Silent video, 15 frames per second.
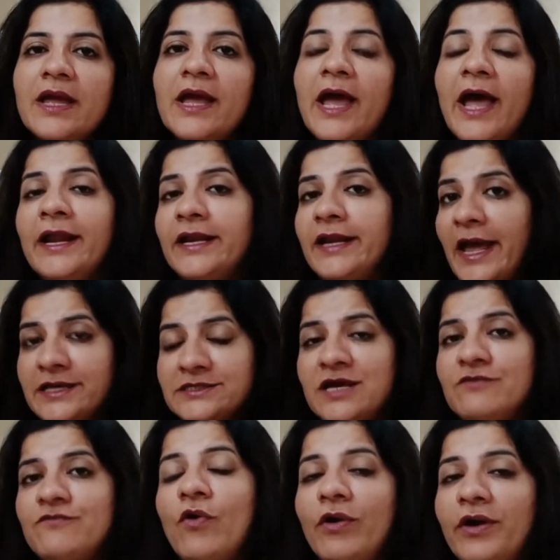And as I've
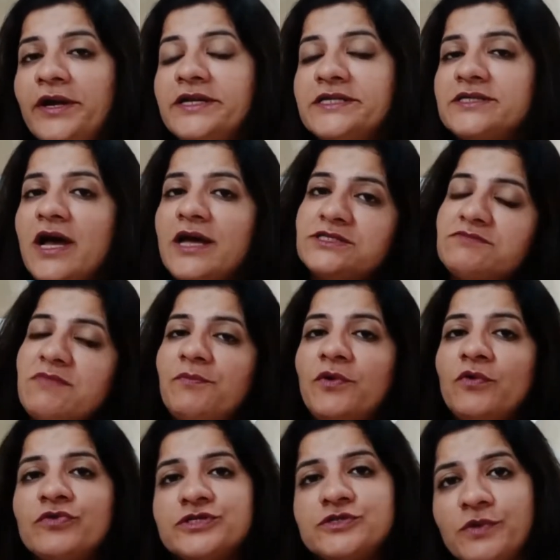already discussed in my
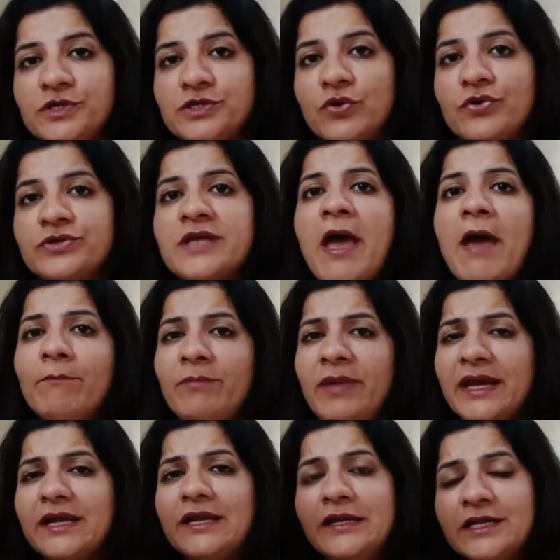previous videos, make
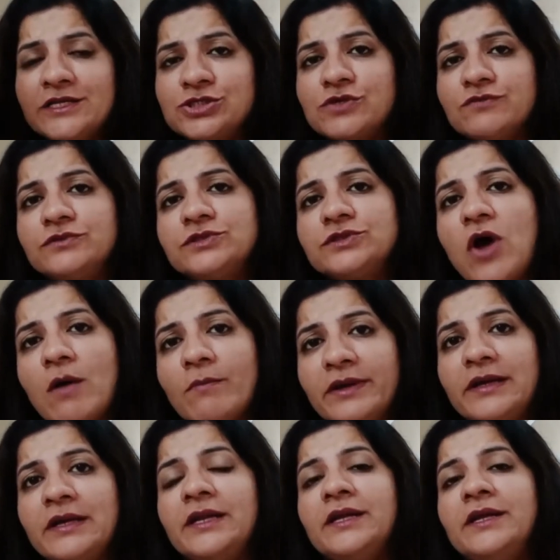a list of those
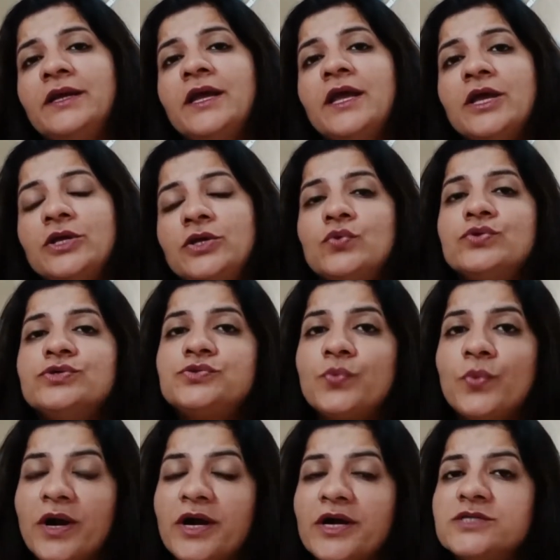commonly used
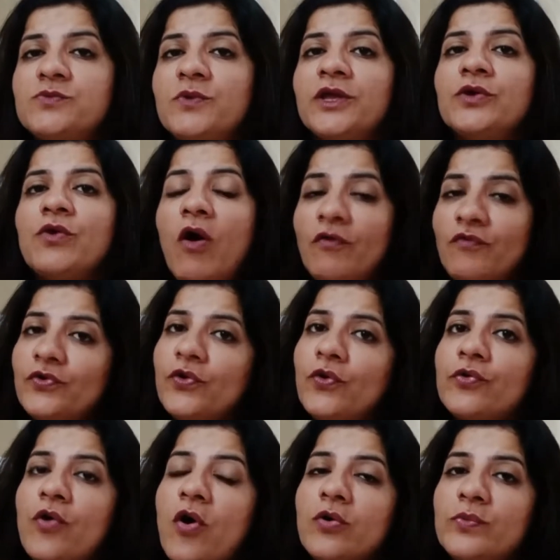words where you often go
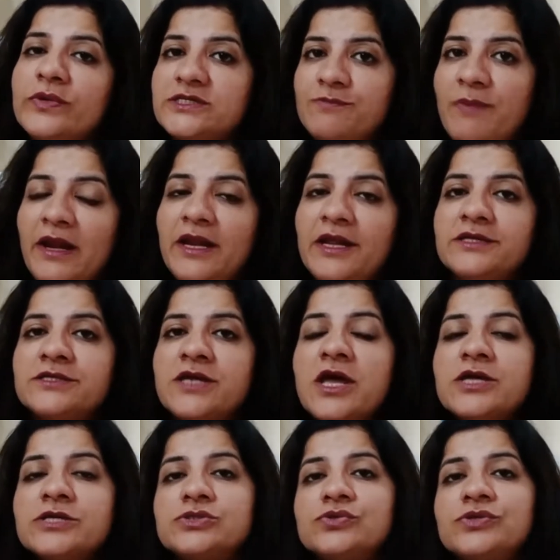wrong with spellings,
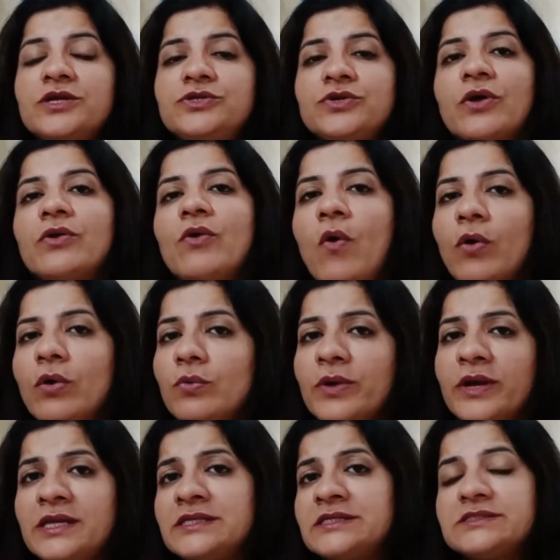so that you can
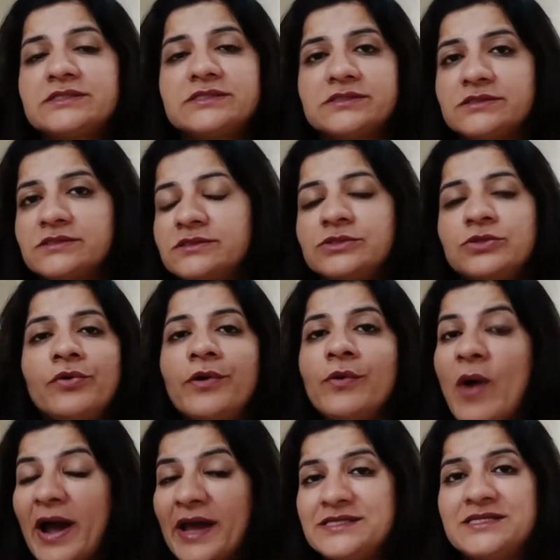always
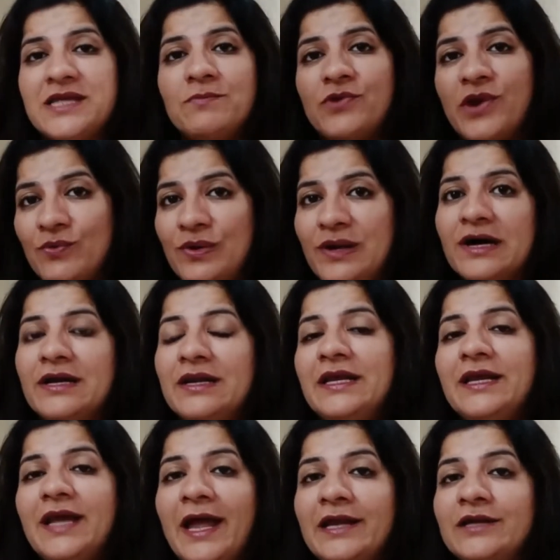revise them regularly
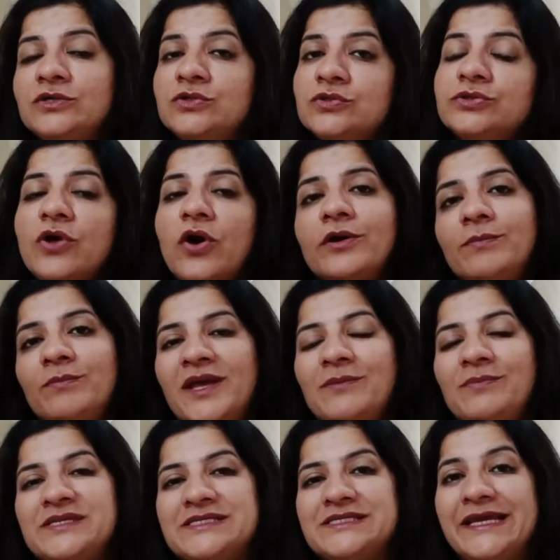and do not make
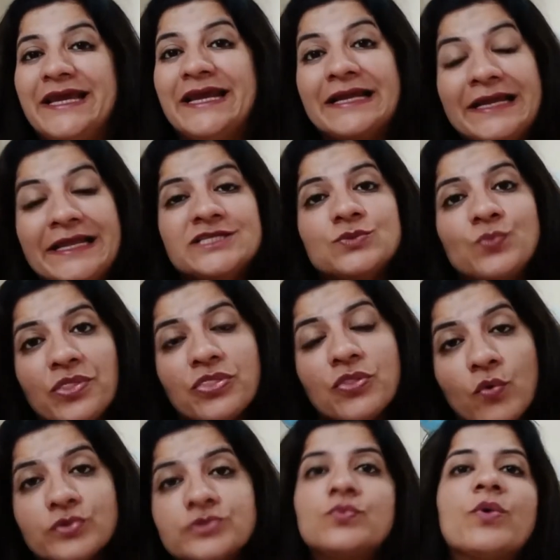mistake, at least with
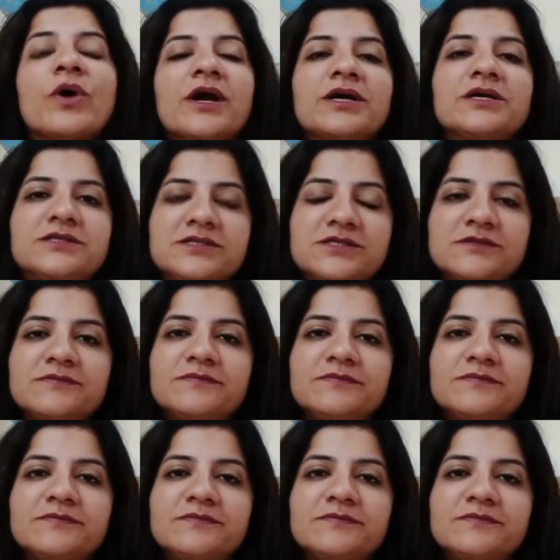those words.